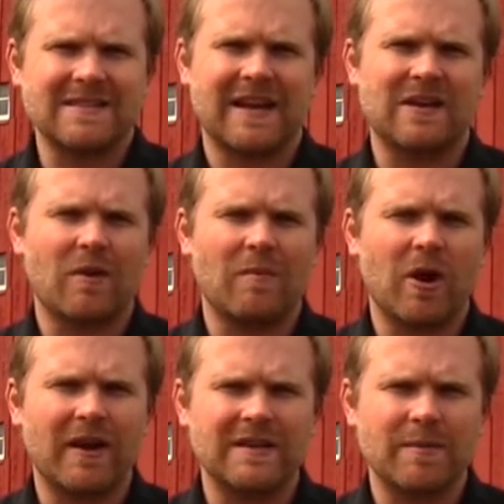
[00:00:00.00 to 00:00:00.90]
secondary
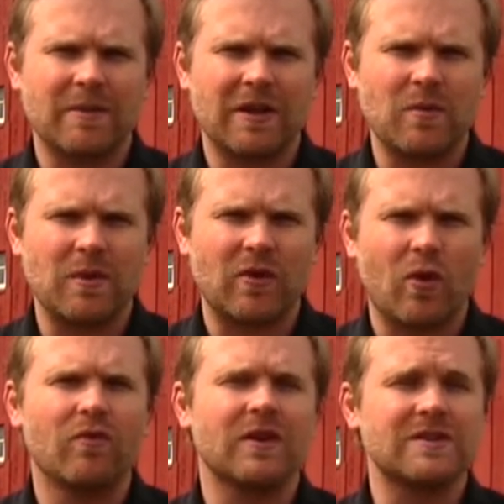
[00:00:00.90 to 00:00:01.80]
market typically when they're
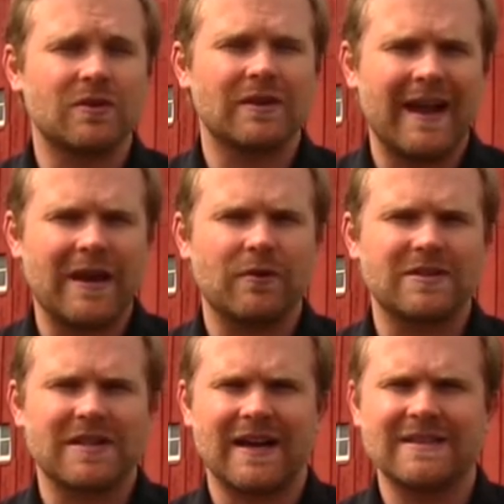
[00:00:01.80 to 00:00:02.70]
over a certain
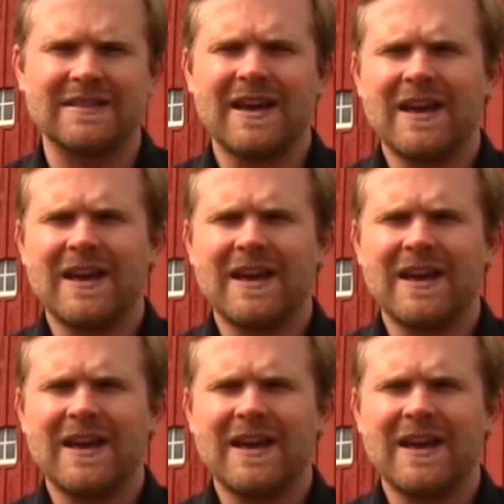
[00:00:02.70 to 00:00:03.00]
acreage size.